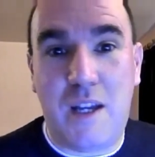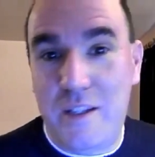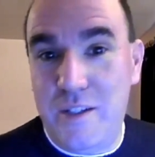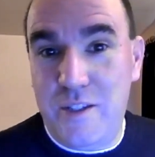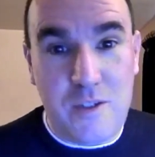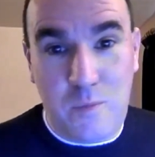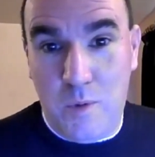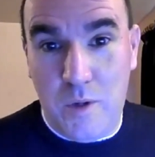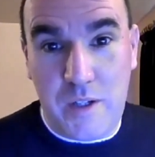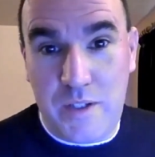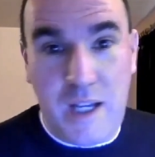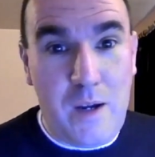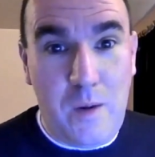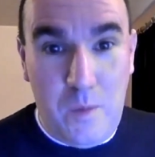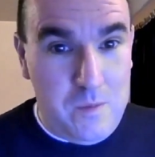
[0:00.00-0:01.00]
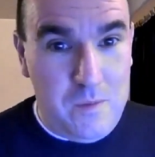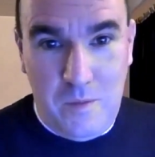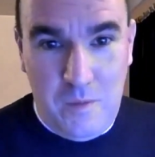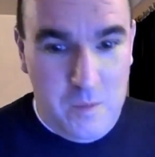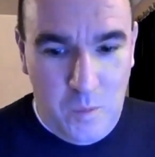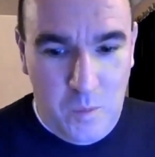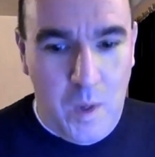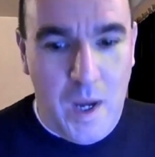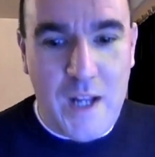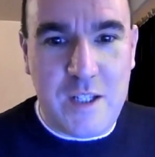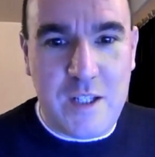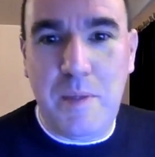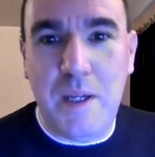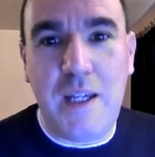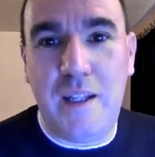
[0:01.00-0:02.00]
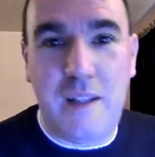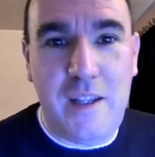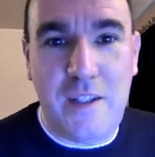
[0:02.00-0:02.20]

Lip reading: and he just worked out where to be.